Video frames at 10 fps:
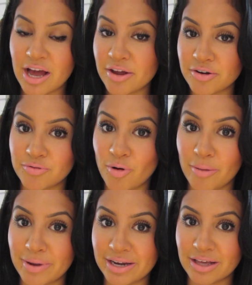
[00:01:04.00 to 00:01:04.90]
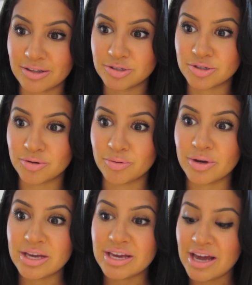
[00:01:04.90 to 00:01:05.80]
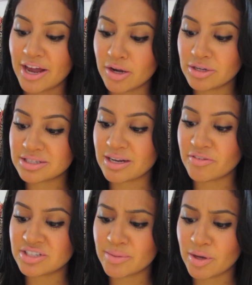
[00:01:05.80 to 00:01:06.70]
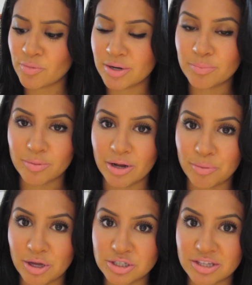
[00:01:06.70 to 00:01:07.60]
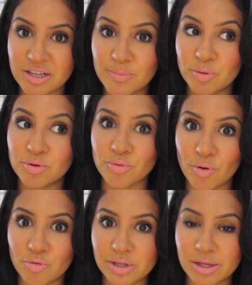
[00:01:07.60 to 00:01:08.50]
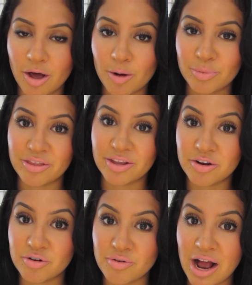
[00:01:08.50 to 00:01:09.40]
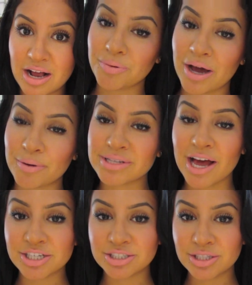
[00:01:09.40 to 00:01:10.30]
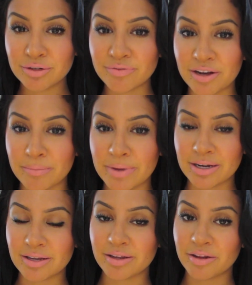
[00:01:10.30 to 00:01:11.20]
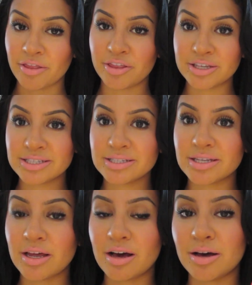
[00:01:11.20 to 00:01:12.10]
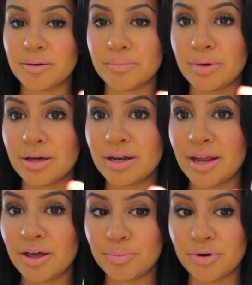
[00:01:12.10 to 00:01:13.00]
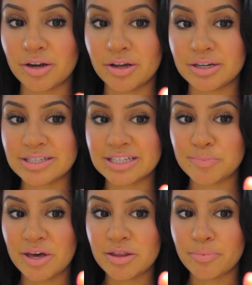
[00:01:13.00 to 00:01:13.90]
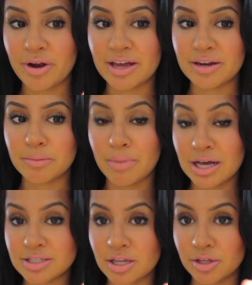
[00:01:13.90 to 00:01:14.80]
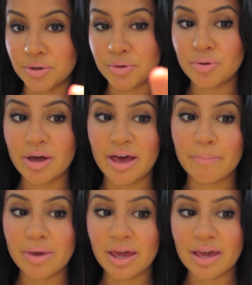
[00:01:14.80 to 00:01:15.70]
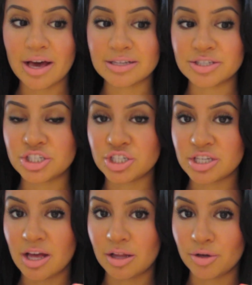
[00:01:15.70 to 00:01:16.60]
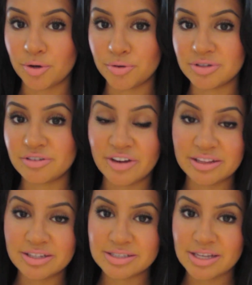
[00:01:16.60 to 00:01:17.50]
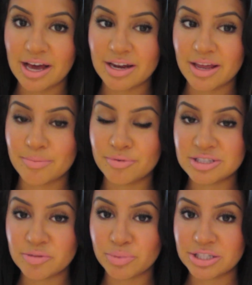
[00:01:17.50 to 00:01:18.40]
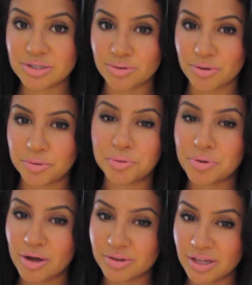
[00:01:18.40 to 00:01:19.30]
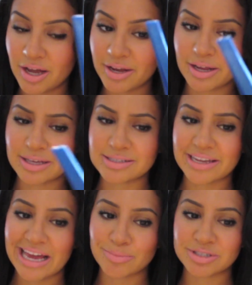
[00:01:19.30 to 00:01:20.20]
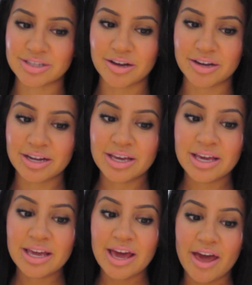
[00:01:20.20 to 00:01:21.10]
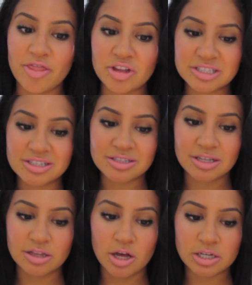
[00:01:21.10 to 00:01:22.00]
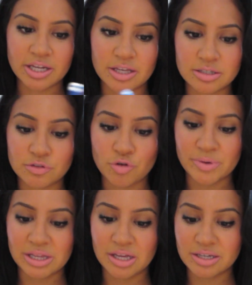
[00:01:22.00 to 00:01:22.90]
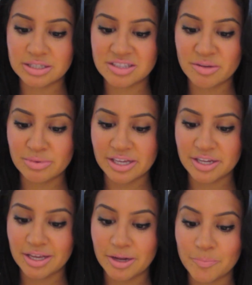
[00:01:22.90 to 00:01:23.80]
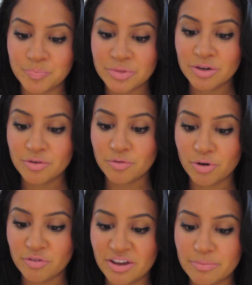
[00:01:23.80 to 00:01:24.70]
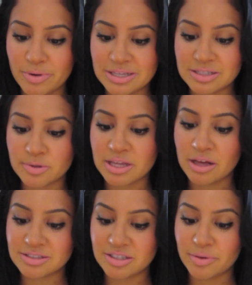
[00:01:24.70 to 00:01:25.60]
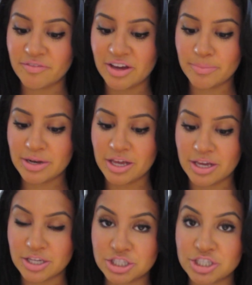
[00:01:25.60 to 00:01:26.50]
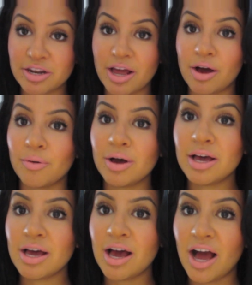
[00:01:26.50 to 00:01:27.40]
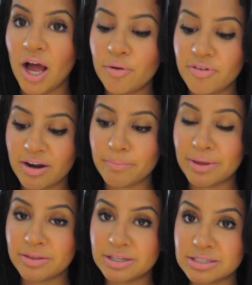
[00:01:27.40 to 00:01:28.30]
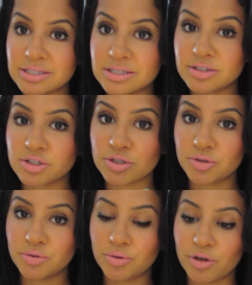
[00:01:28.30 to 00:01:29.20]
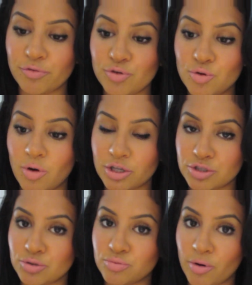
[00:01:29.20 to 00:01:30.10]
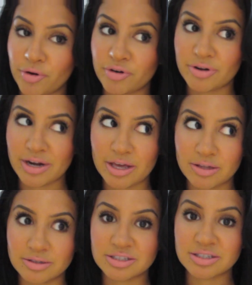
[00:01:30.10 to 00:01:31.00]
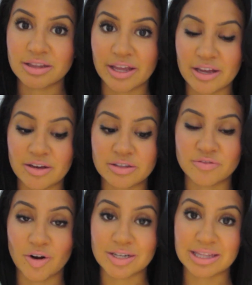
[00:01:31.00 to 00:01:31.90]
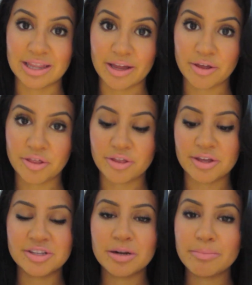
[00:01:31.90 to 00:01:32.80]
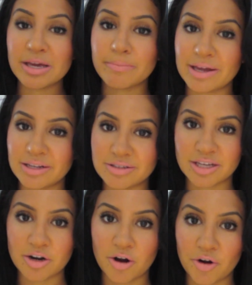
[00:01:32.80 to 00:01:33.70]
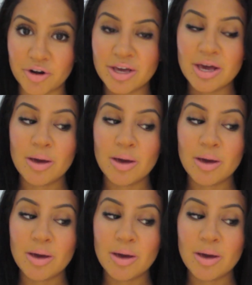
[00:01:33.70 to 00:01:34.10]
how to grow out my nails so I noticed that every time I wouldn't put nail polish on them they would grow really long but then they'd crack. I was actually recommended this um, nail product. It's by the brand Masglo, M-A-S-G-L-O. You can find this at a beauty supply store or online, I guess like Amazon. And this is the long nails formula. It's stimulating fortified base with calcium and vitamin H. Now, I would recommend this to you if you want to grow your nails like as far as length. It didn't make my nails that hard.